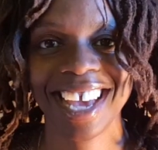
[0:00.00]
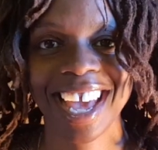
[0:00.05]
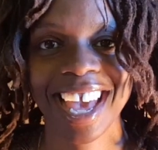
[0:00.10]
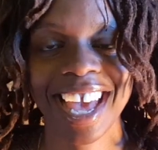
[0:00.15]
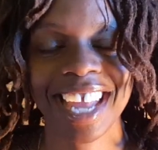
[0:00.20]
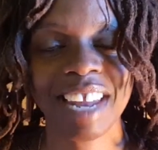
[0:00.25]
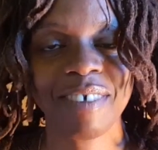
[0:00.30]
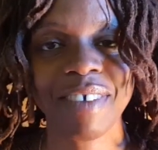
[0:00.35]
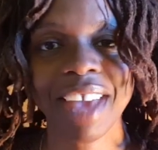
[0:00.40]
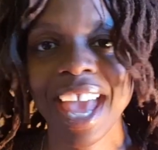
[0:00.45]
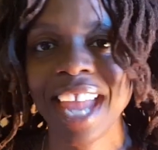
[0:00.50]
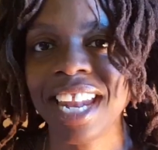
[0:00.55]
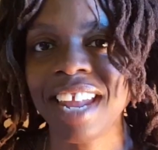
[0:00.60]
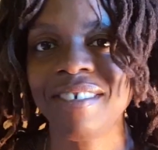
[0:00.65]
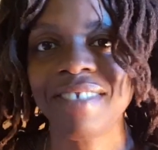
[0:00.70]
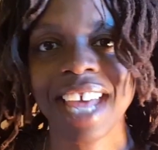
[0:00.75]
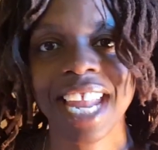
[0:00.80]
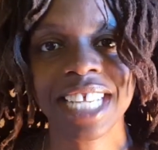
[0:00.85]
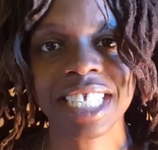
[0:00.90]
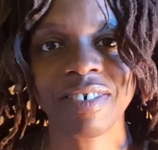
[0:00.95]
And if any of
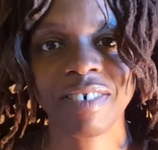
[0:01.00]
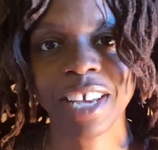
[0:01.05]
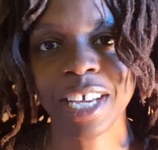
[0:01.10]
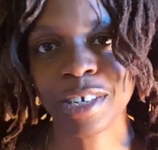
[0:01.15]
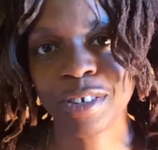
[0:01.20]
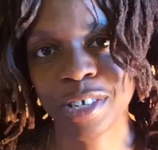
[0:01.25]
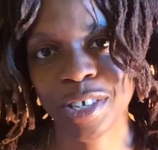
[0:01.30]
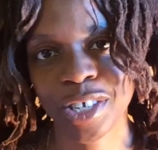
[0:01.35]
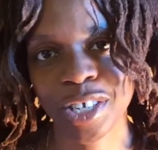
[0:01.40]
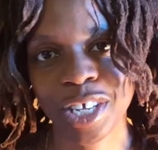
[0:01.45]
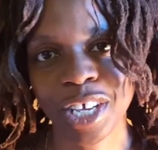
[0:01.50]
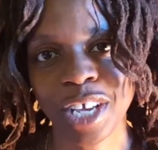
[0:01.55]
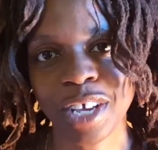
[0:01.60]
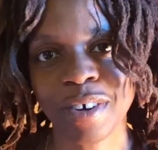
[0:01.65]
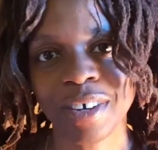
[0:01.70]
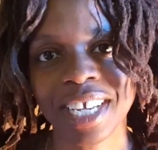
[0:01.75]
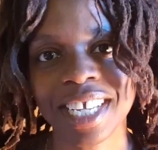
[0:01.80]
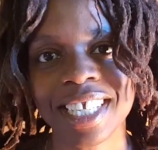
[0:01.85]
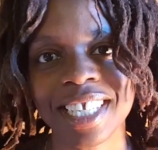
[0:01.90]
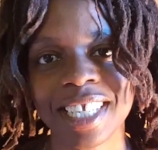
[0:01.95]
that is of interest to you,
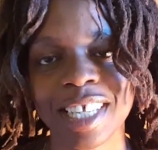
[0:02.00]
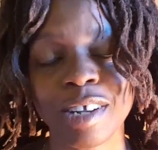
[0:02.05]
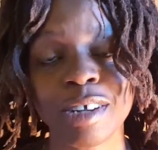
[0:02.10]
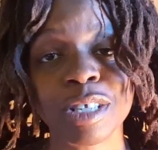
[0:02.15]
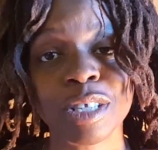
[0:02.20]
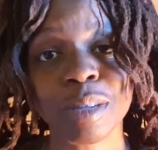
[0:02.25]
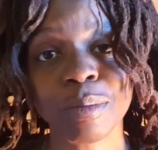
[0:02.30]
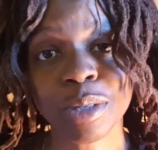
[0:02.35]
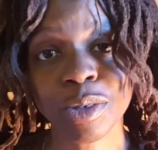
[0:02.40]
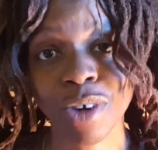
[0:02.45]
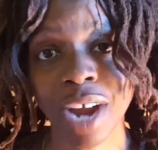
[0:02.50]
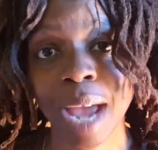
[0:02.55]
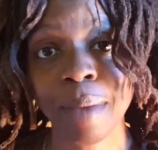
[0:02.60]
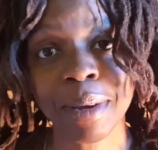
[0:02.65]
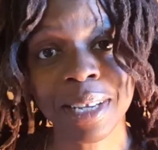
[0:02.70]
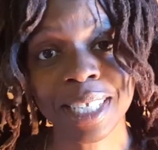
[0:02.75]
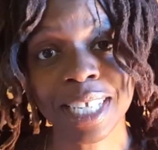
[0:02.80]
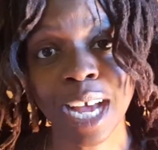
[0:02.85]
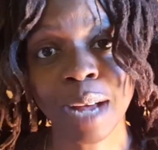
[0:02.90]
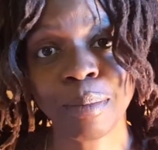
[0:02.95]
consider subscribing
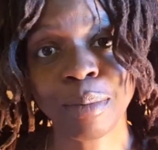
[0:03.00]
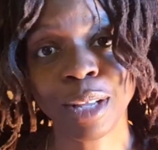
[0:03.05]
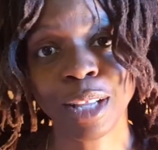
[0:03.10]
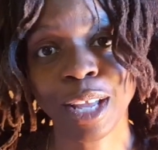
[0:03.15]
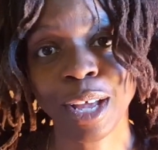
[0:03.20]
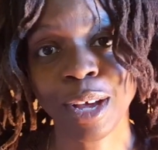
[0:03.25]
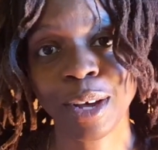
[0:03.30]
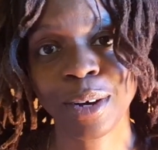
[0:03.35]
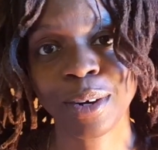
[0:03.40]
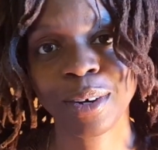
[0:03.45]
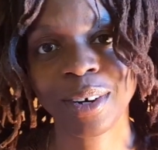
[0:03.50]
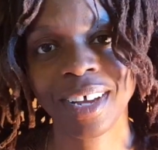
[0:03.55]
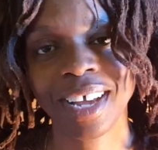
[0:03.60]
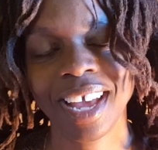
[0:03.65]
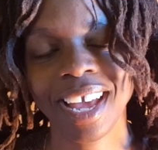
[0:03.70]
down below.